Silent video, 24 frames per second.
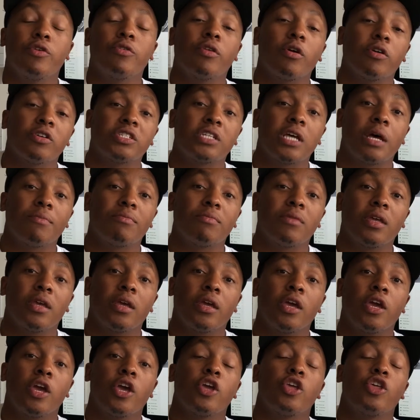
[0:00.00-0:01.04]
You know
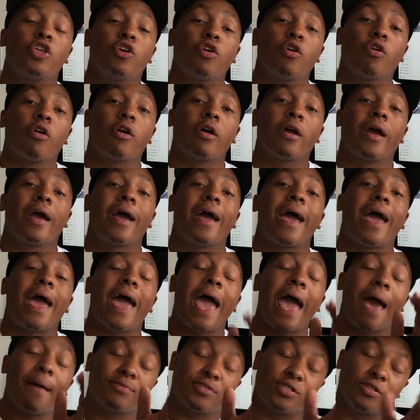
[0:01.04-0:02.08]
something? You're
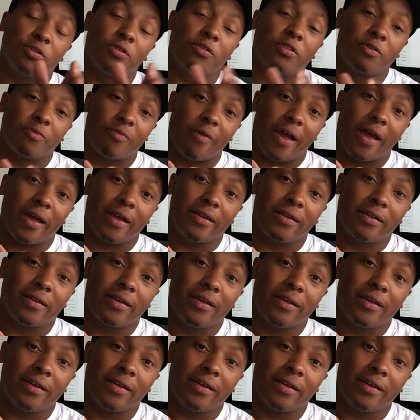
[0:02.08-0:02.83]
absolutely right.